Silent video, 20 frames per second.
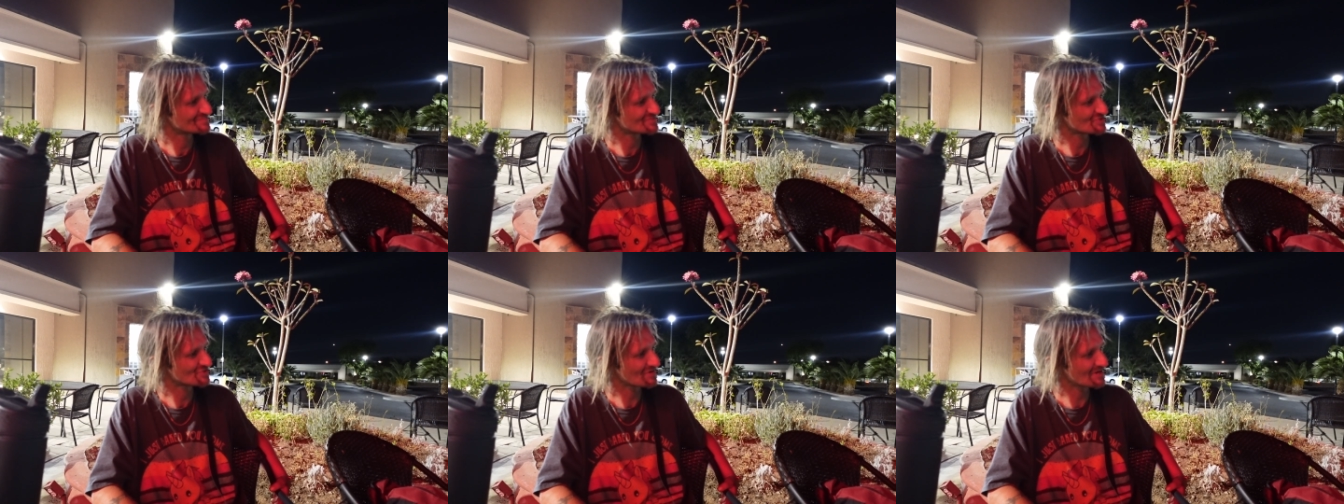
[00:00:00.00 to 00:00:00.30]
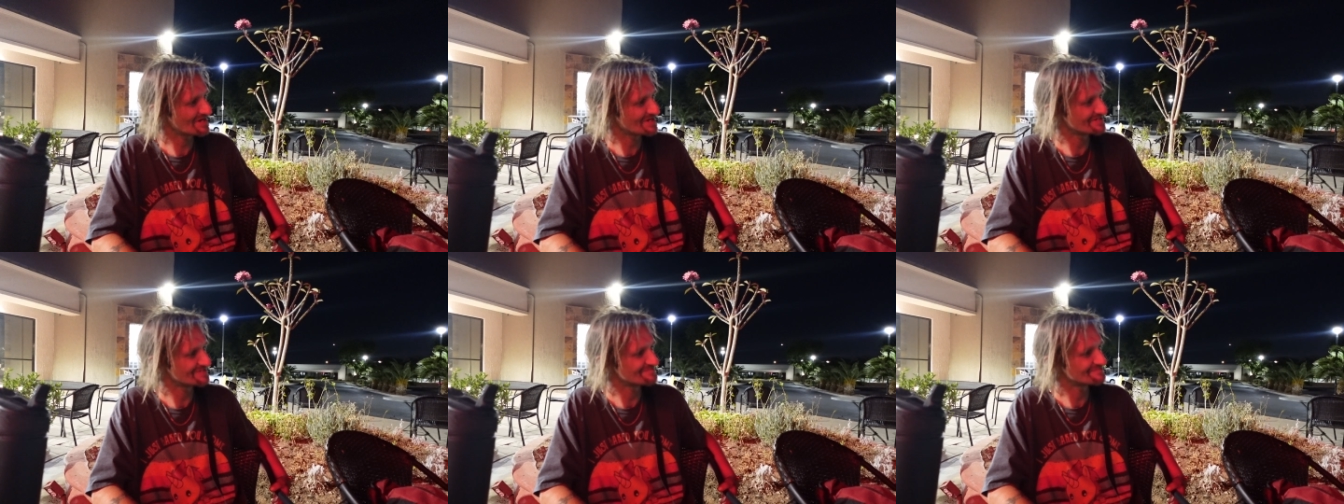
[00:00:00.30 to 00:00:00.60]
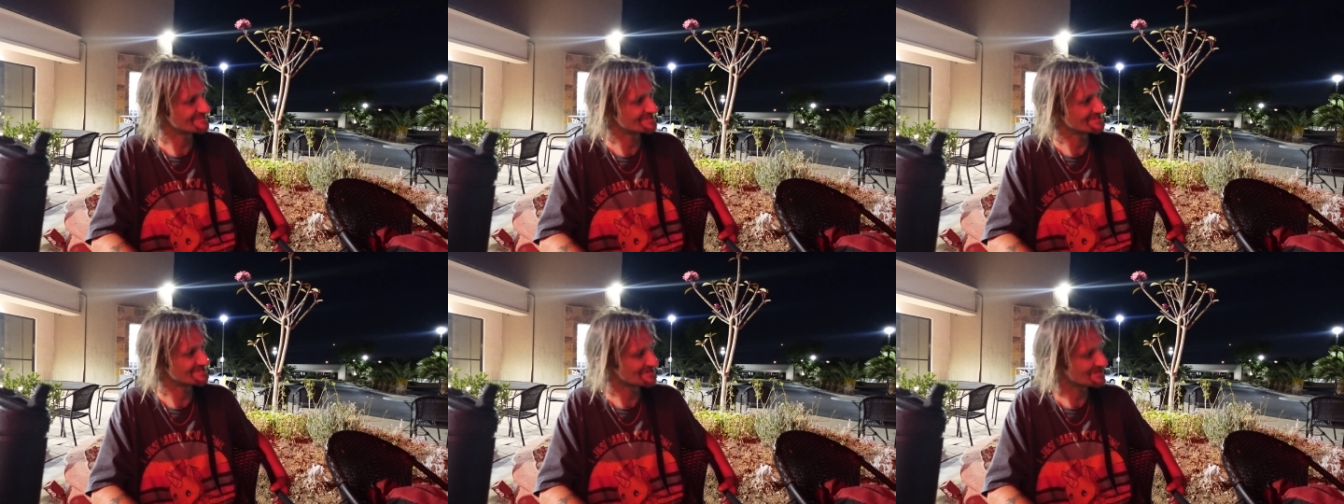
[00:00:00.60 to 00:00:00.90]
trying to
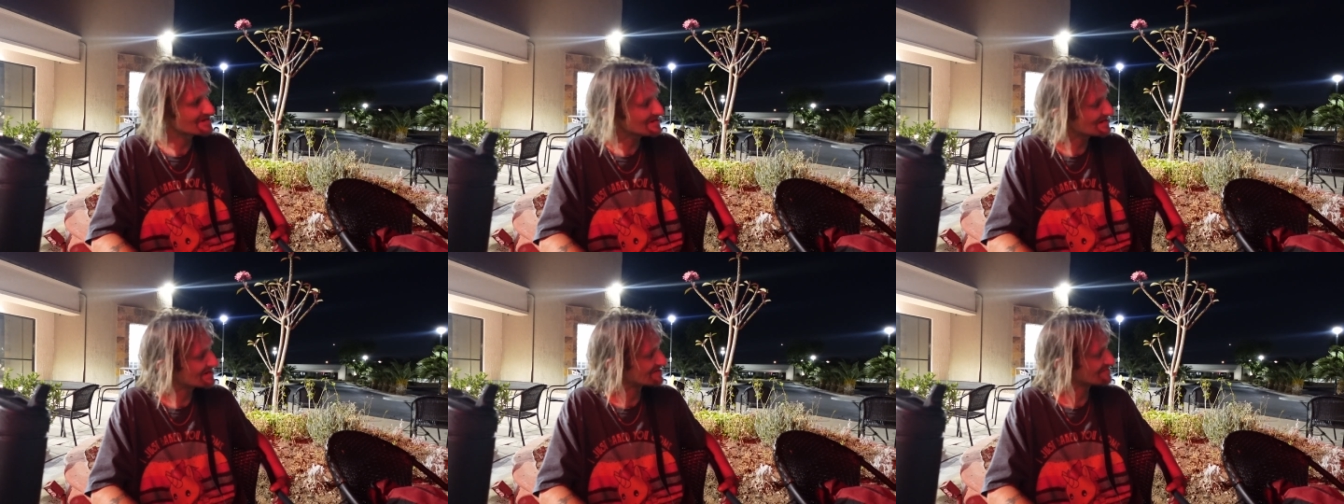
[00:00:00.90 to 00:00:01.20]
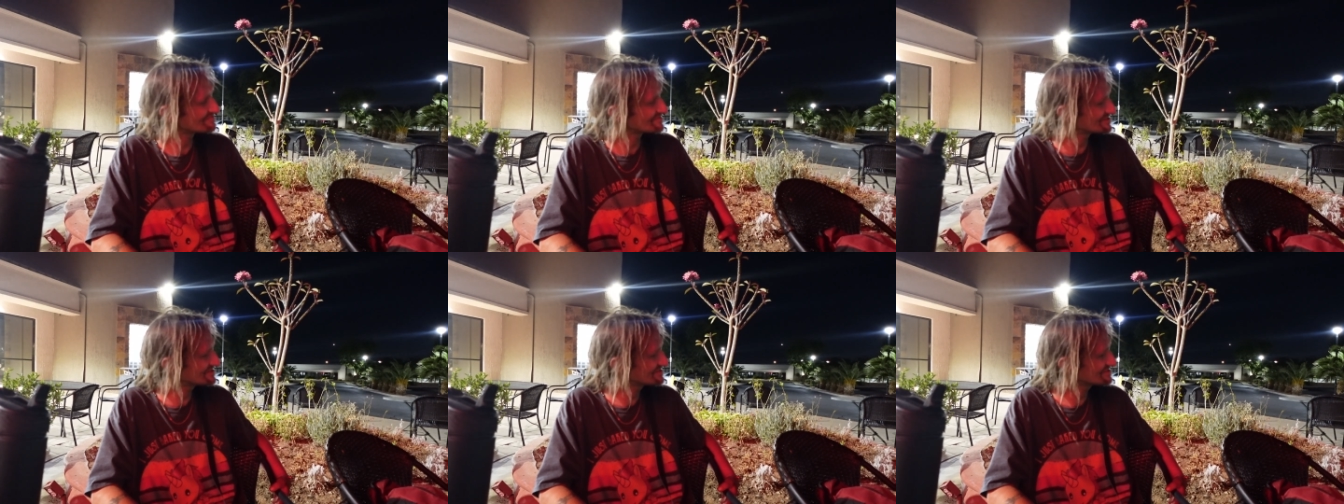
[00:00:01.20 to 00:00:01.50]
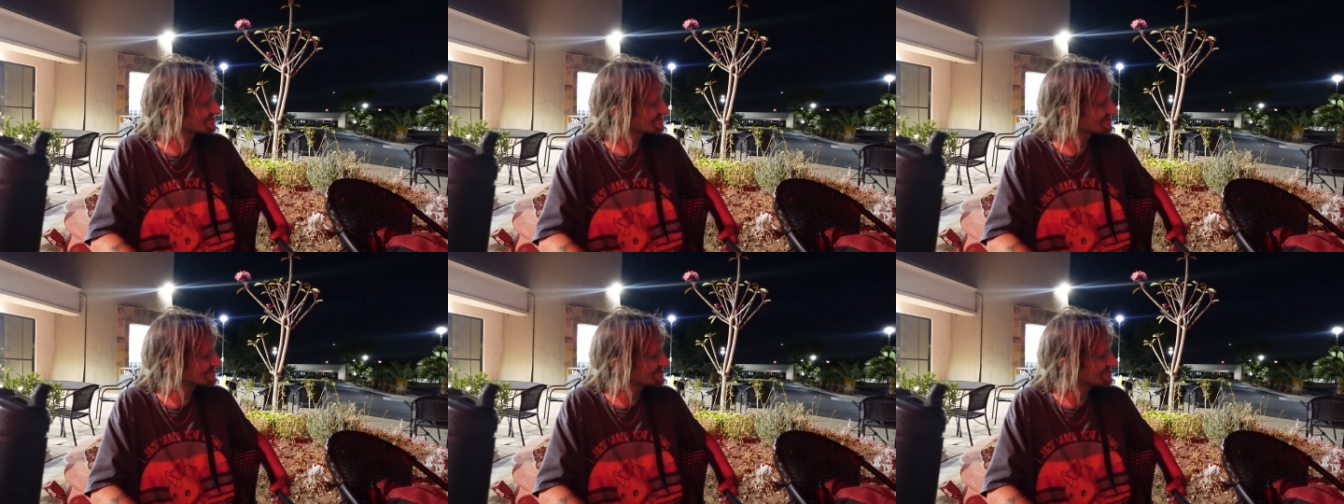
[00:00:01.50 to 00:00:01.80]
figure out, but
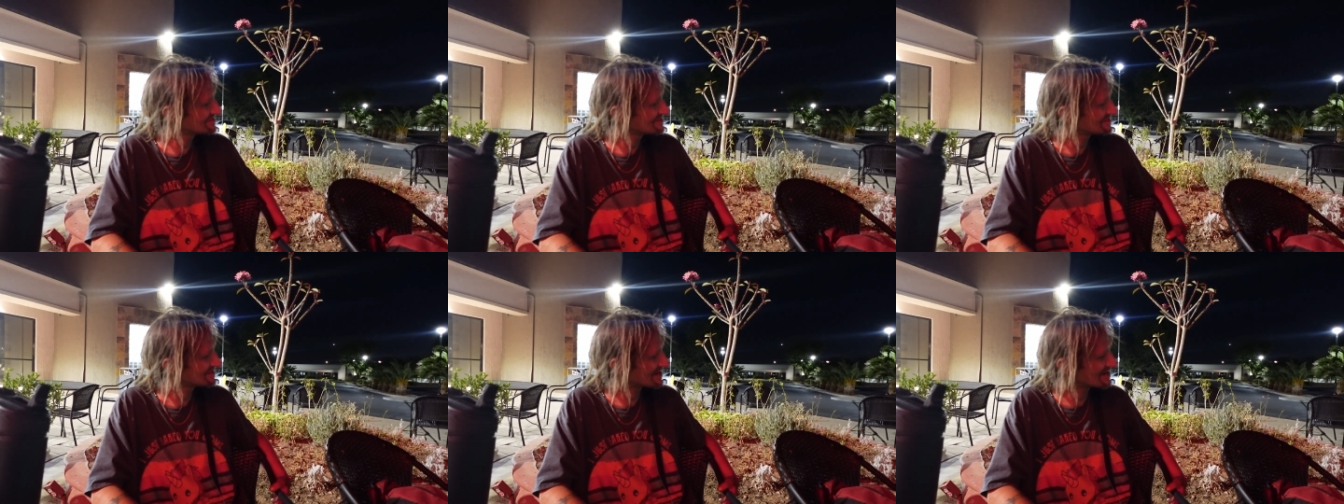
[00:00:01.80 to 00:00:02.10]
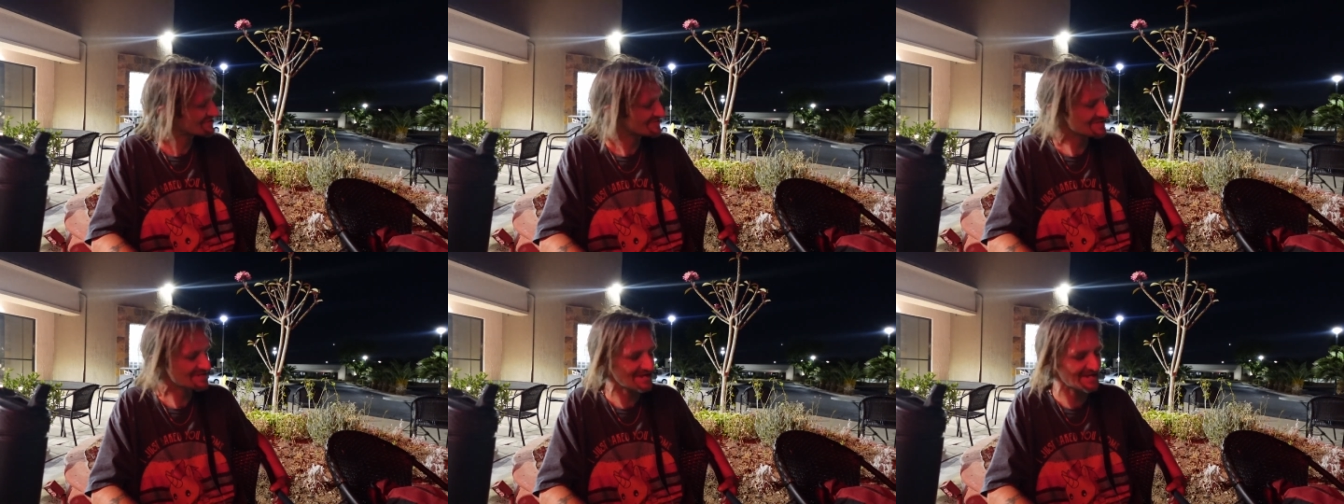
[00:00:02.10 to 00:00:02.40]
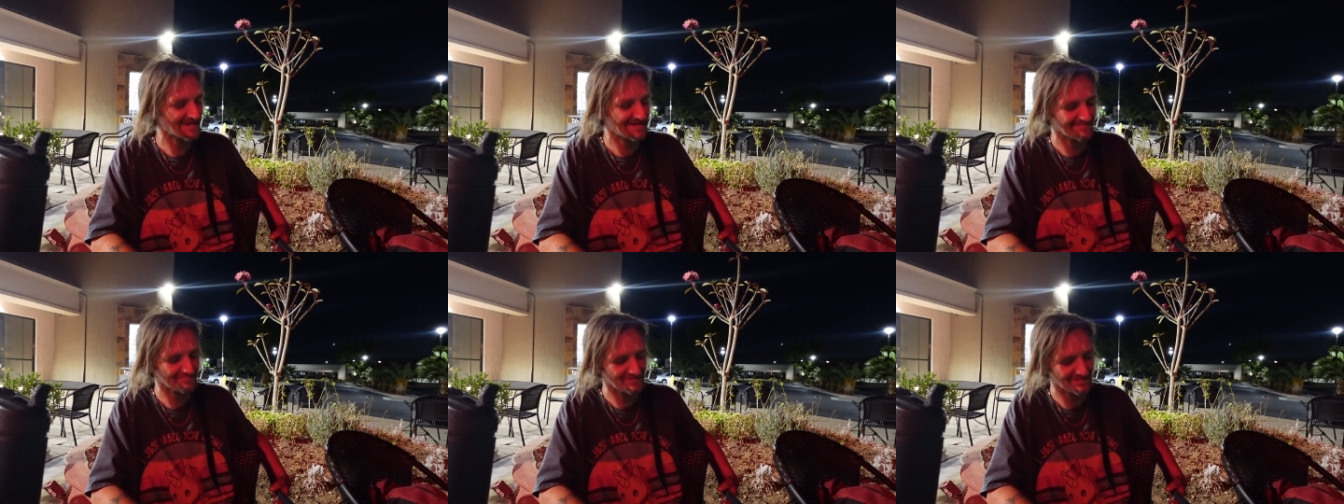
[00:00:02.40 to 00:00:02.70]
I think I
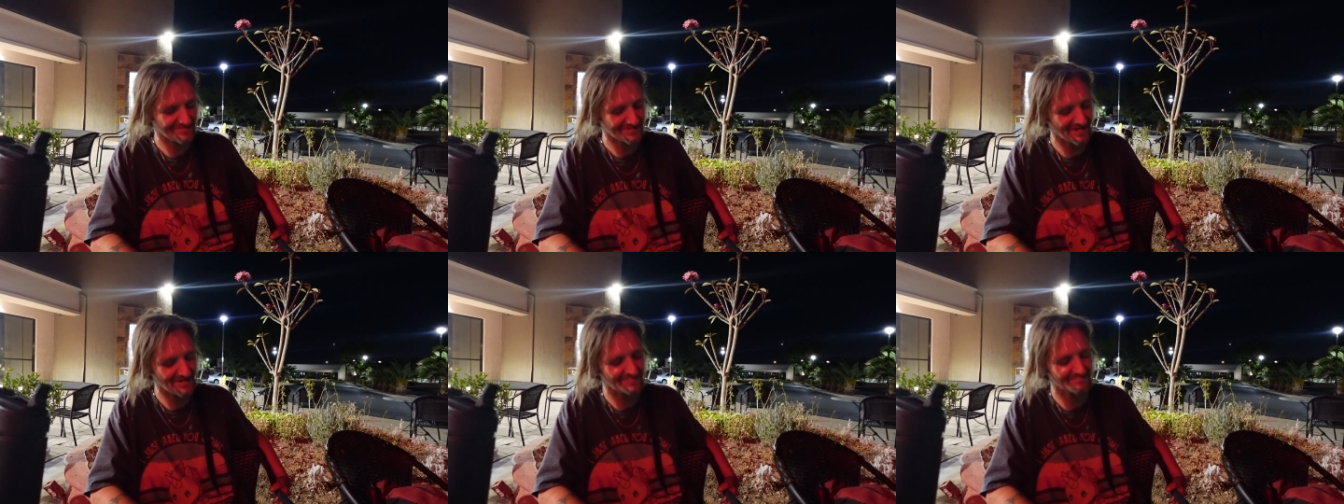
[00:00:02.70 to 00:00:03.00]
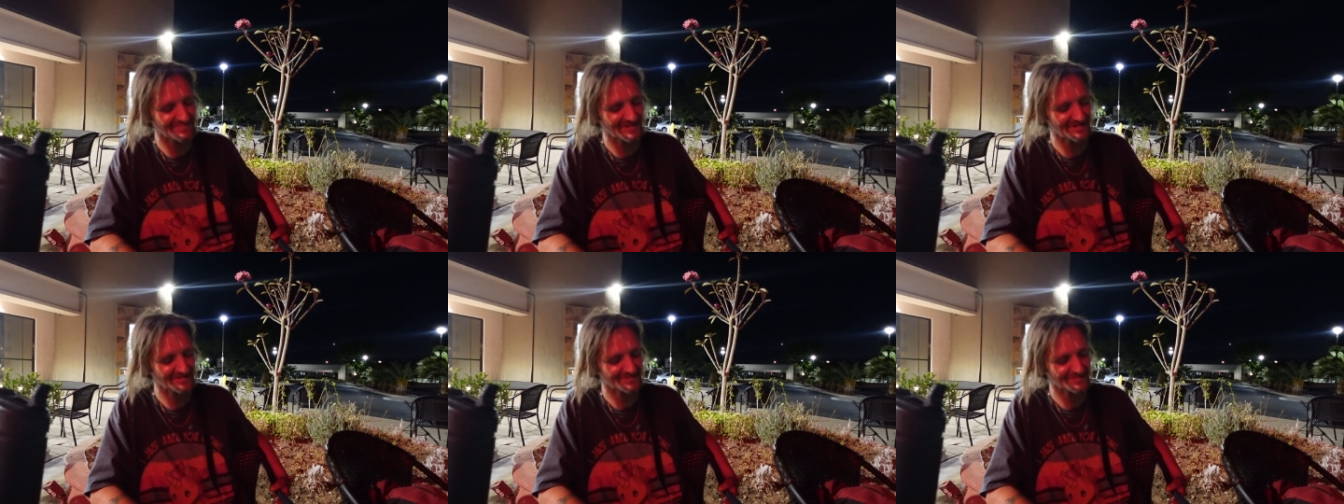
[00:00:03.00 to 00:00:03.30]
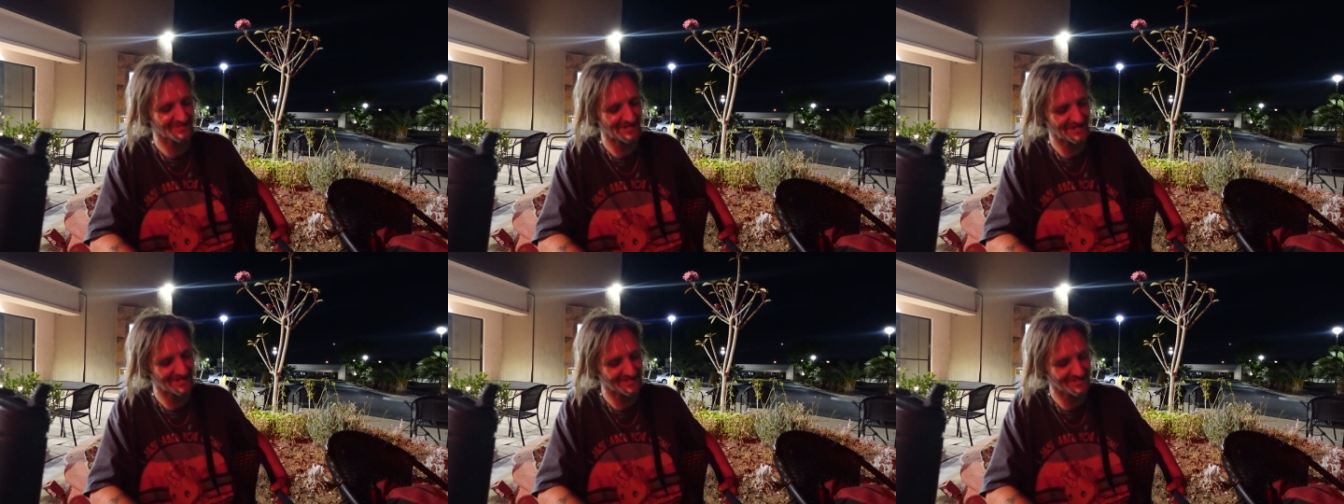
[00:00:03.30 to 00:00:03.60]
have probably gotten better
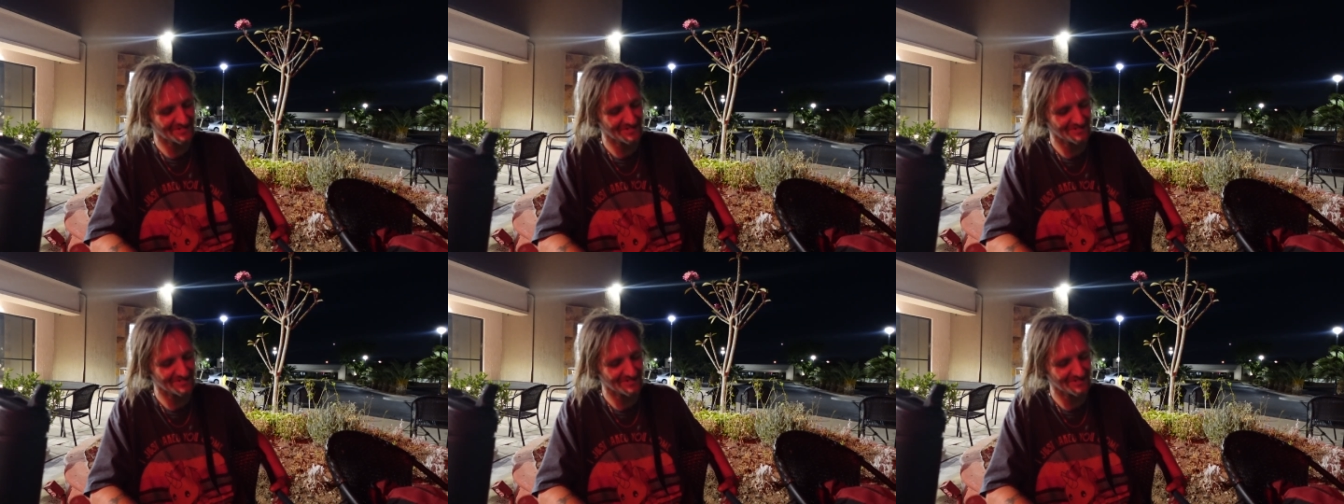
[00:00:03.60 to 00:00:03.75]
at that.